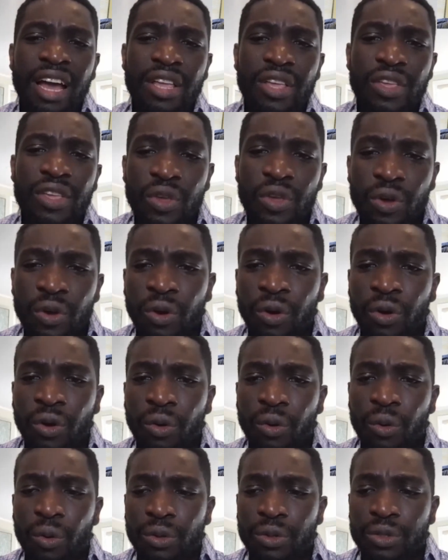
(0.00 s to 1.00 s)

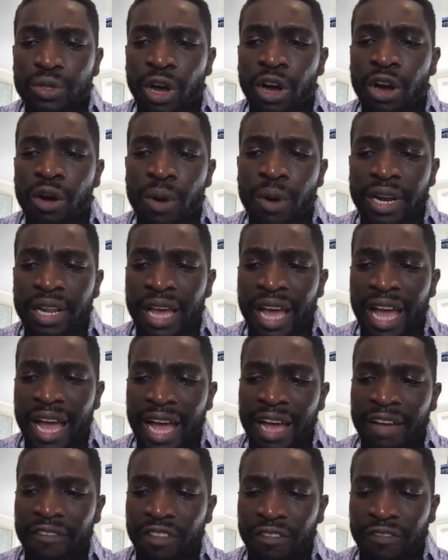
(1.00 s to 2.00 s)
You don't want to
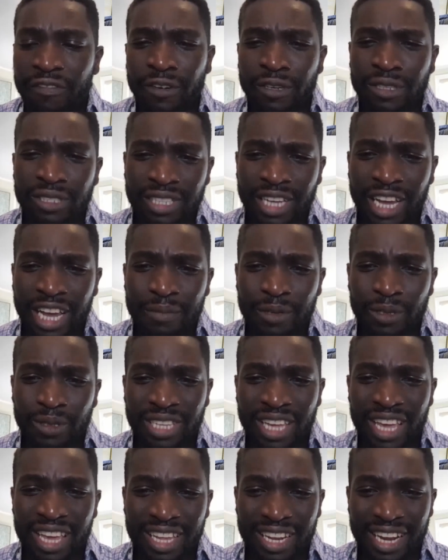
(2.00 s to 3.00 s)
have the first time you
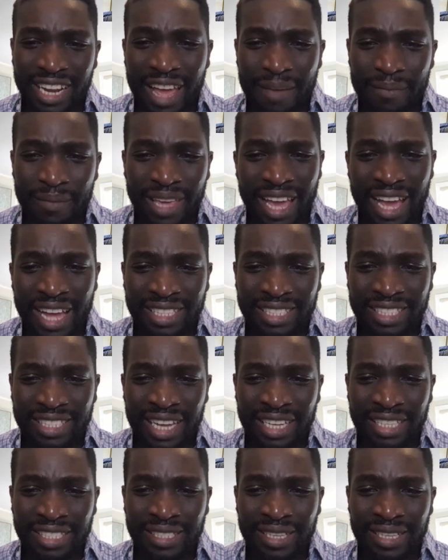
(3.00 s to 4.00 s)
take an MCAT
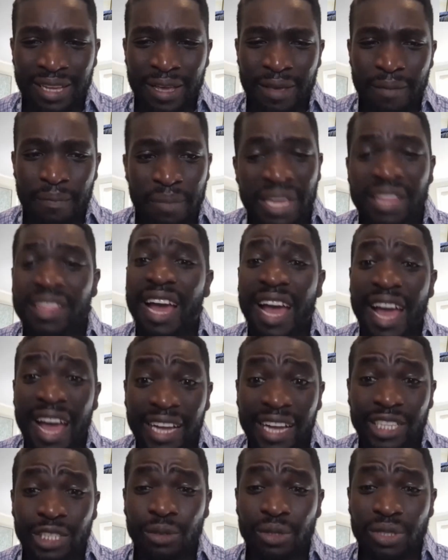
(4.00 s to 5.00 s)
test be the
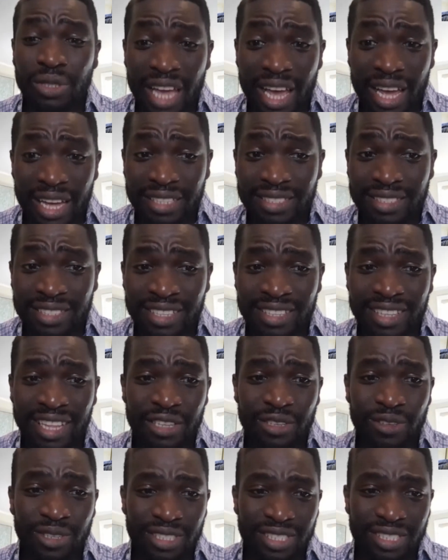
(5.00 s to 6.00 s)
actual test
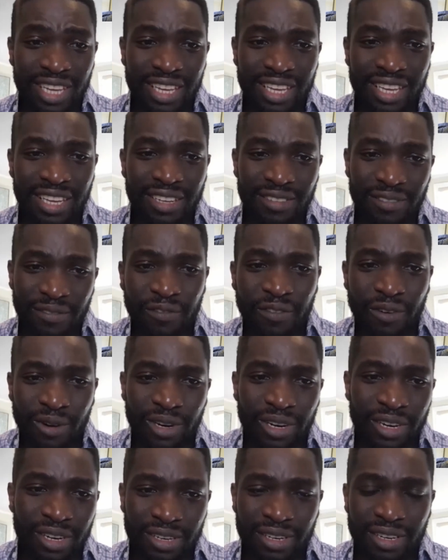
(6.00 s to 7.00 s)
that you are taking
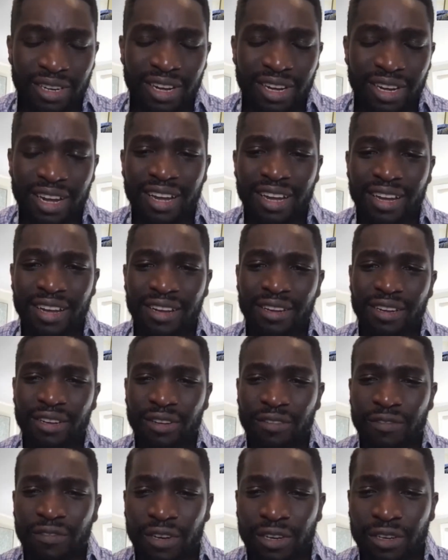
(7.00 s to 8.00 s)
for
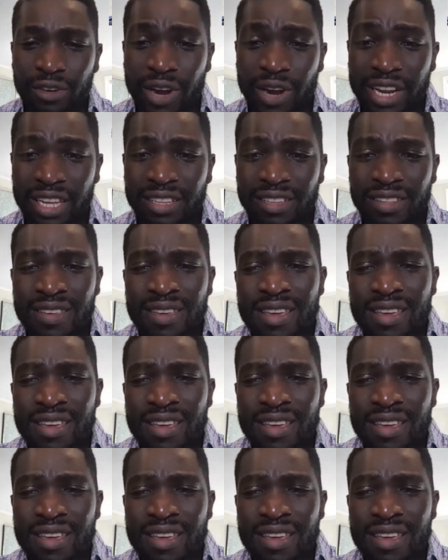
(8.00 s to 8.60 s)
credit.